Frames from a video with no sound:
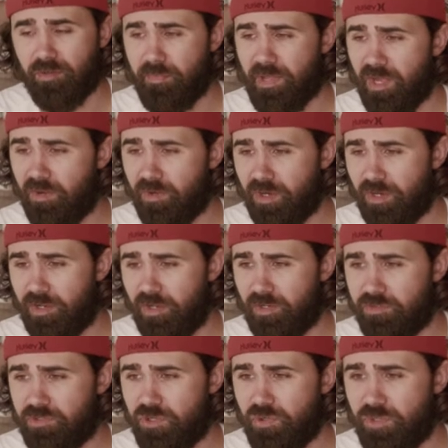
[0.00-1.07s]

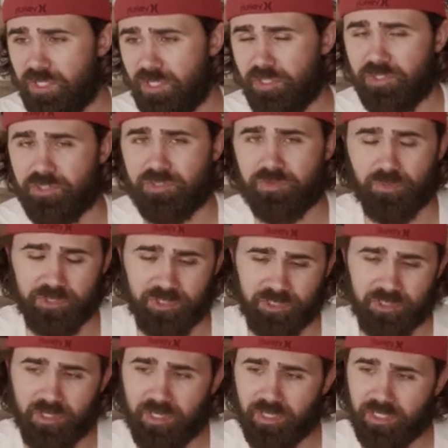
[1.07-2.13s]
about 2 years, which
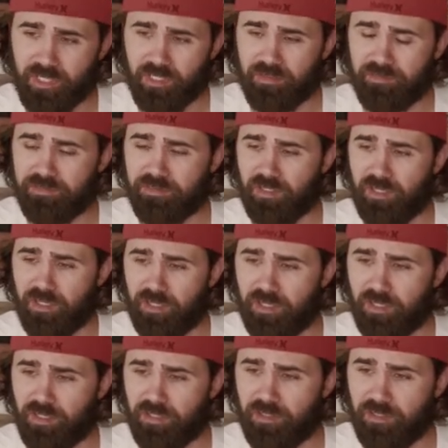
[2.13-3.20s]
kind
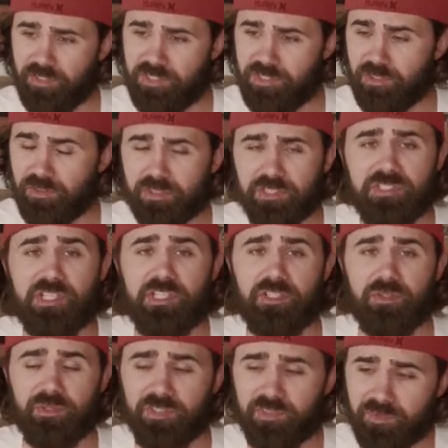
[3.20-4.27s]
of is still
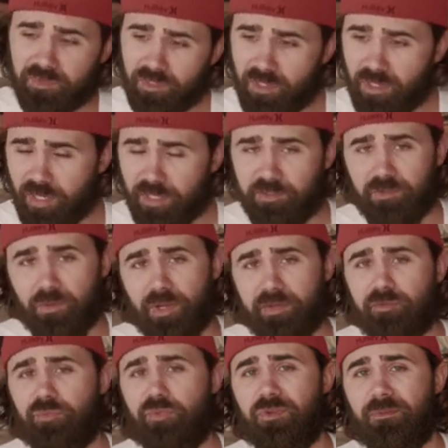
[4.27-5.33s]
continuous. I still have
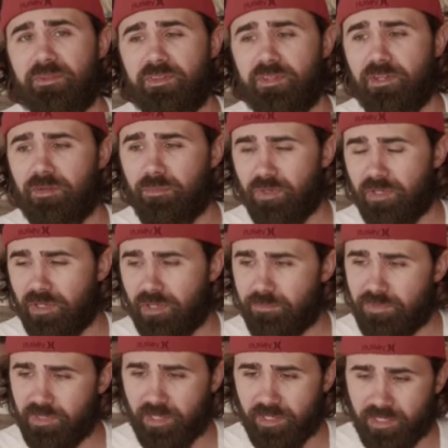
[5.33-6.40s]
employment there, but
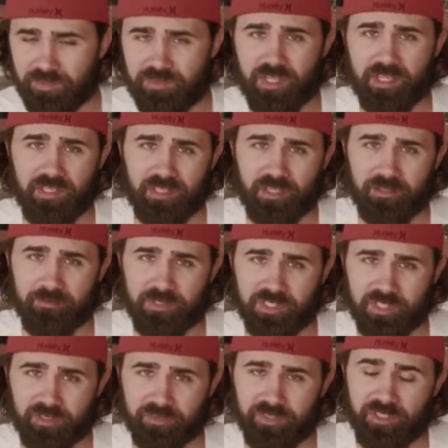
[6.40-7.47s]
again, taking care of
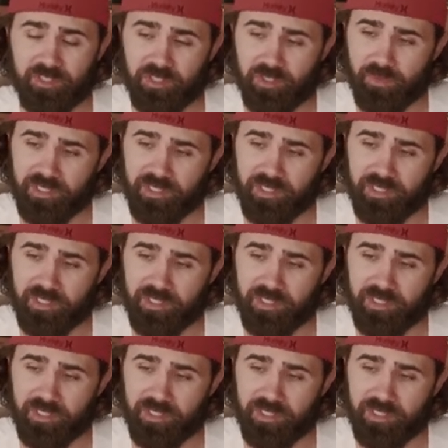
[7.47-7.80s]
myself in the